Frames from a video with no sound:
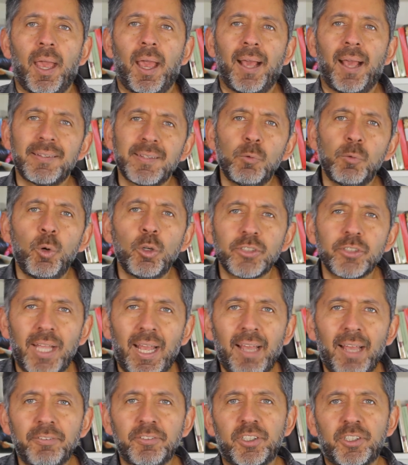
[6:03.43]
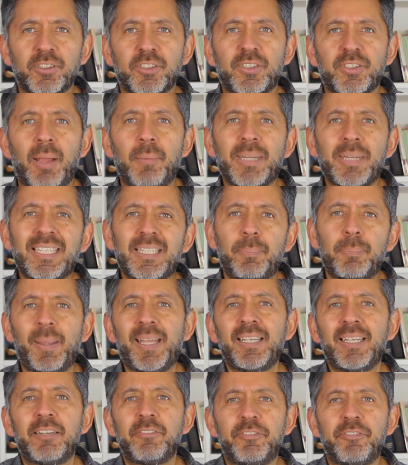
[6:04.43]
As I was after some
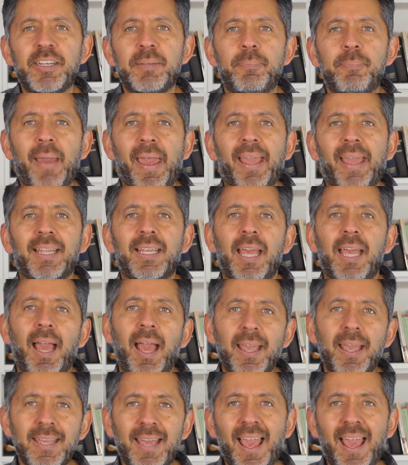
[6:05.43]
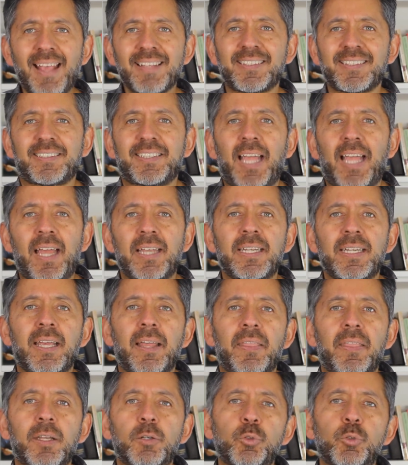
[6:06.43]
independent feedback, I asked Tanya
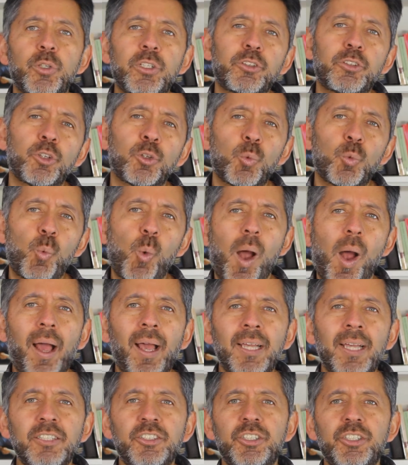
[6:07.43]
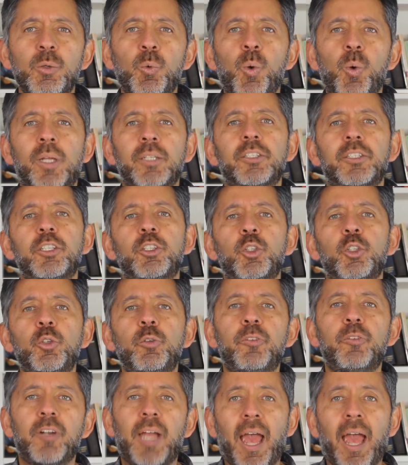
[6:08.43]
the reason why she wanted to
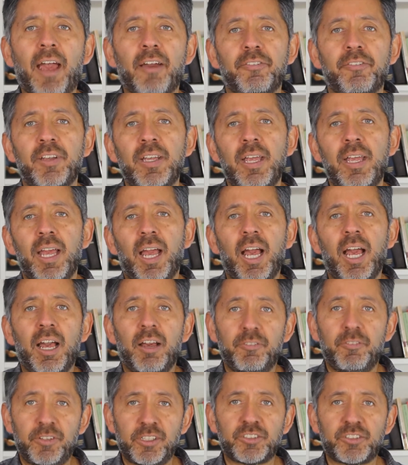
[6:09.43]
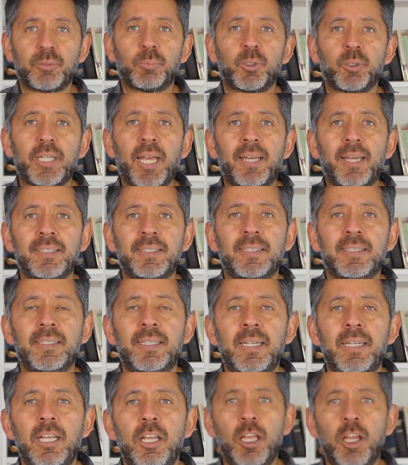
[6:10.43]
have a vegetable garden.
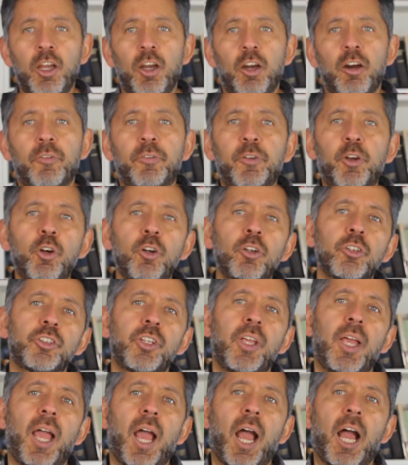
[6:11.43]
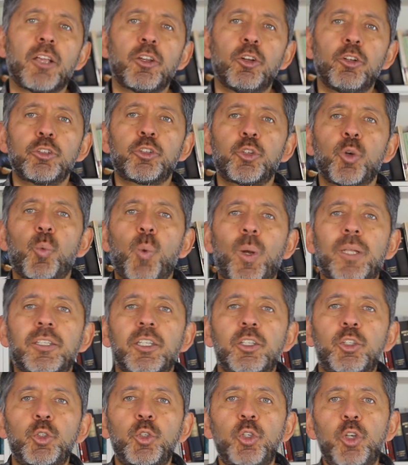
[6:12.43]
Of course, I also
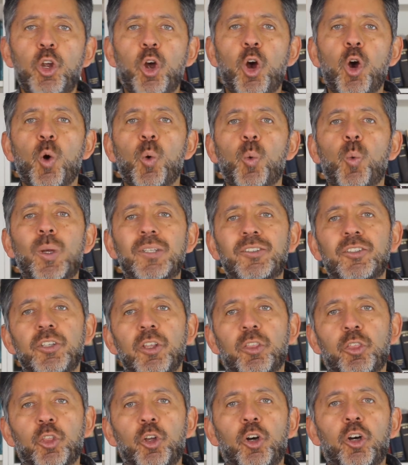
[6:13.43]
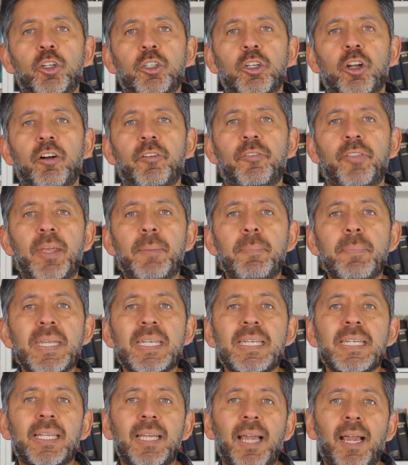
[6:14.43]
wanted to know what she thought of the
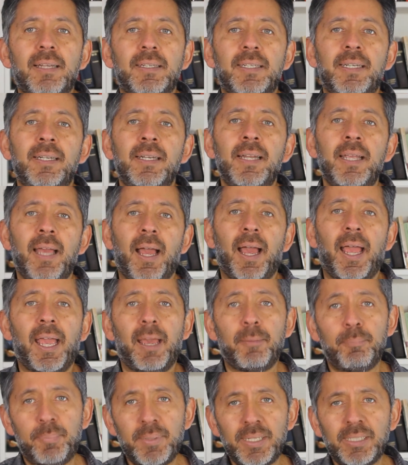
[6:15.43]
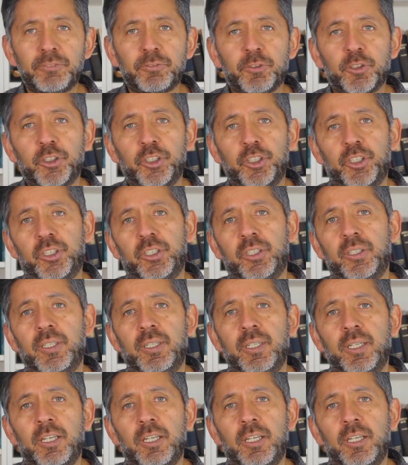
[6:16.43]
mini garden I have built for her.